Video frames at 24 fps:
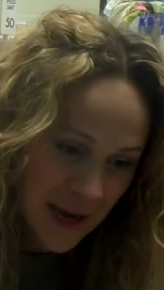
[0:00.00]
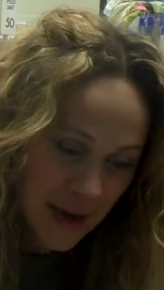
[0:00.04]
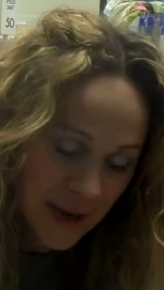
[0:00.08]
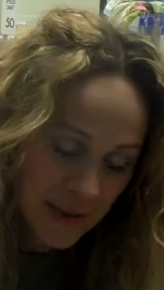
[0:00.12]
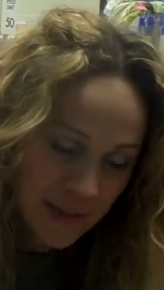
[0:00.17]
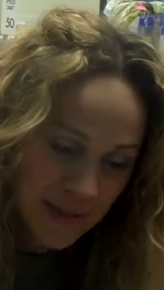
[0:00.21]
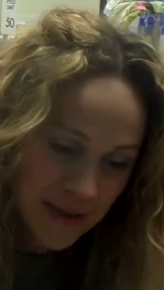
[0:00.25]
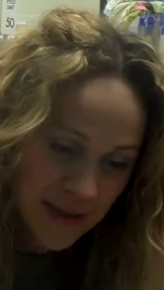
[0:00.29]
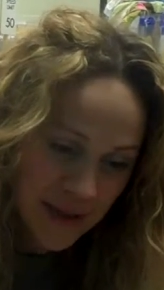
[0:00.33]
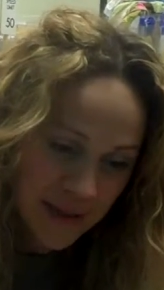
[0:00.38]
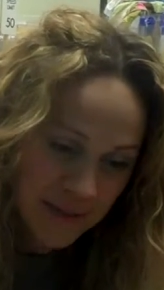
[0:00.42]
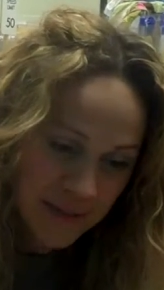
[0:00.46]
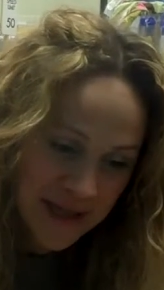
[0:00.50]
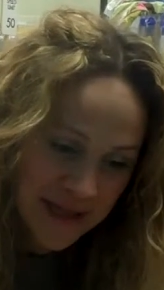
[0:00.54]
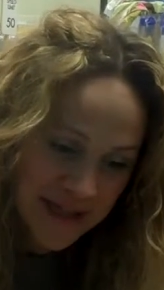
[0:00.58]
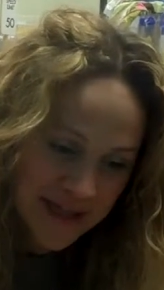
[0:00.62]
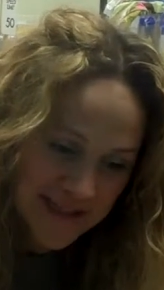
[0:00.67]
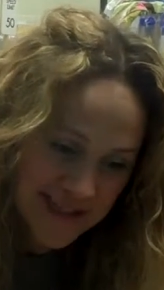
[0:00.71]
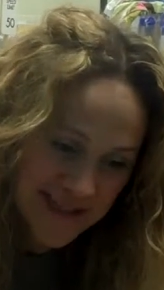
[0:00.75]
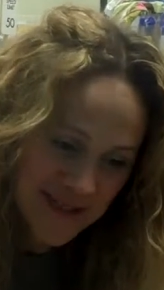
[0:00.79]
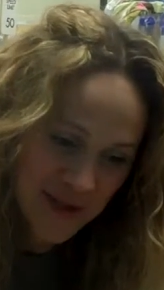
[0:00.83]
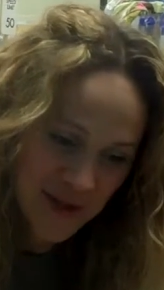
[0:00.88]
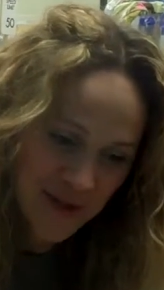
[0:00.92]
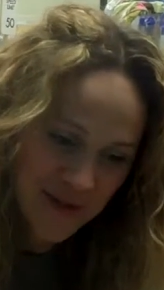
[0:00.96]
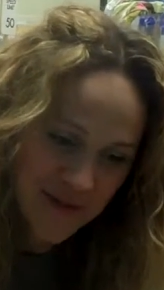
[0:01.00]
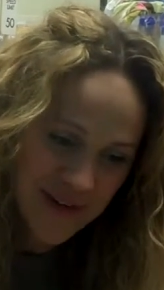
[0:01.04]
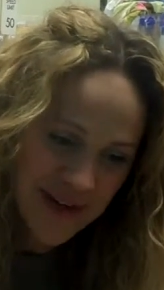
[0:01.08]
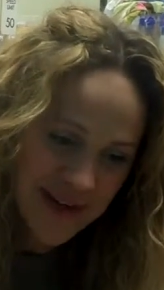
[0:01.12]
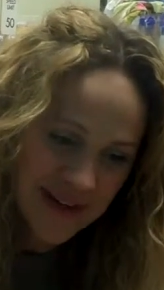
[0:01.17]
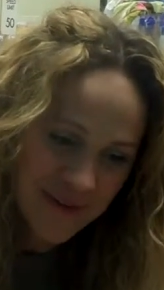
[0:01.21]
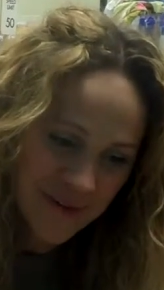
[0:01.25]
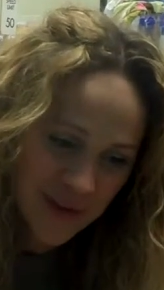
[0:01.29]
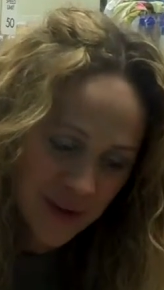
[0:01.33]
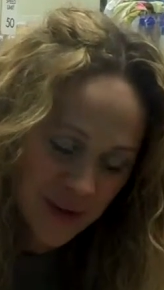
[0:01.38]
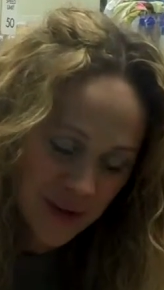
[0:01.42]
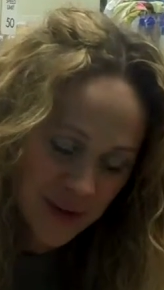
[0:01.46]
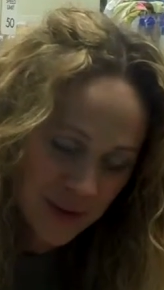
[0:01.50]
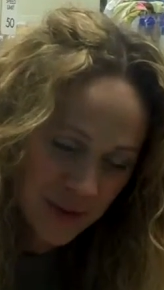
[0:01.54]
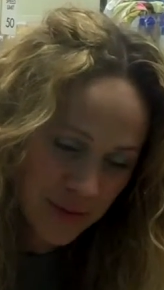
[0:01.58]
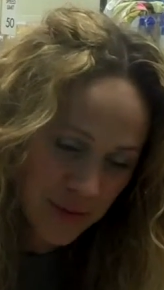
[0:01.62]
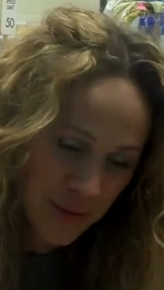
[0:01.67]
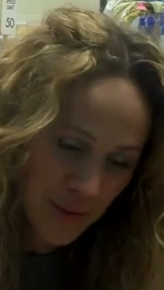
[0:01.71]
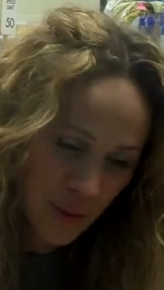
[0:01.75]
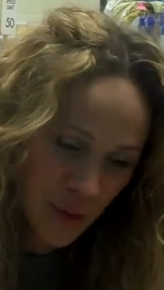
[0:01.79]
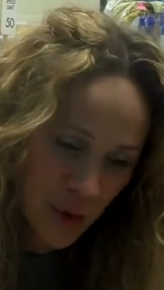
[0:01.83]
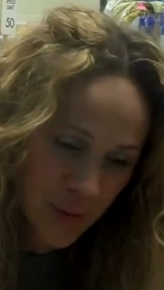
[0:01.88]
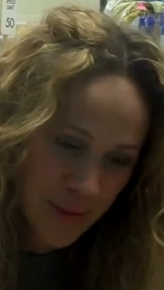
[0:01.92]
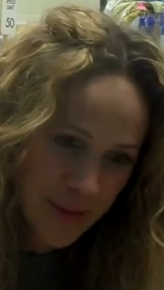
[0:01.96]
I would become like a survivor
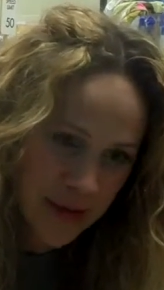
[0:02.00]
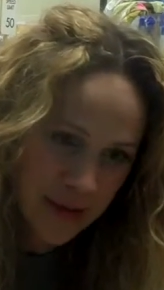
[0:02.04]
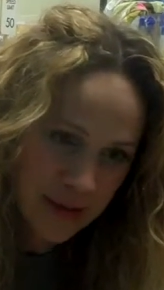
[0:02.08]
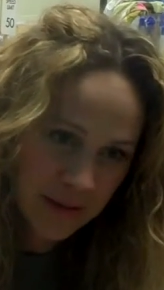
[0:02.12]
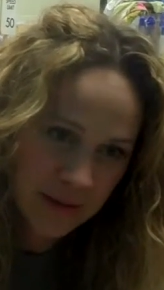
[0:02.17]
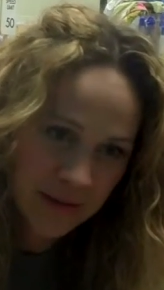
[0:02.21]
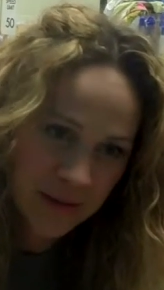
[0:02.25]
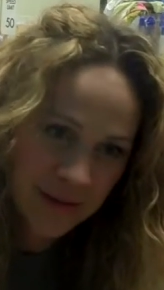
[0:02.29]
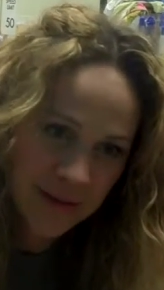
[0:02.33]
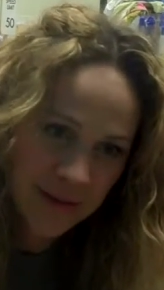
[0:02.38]
woman.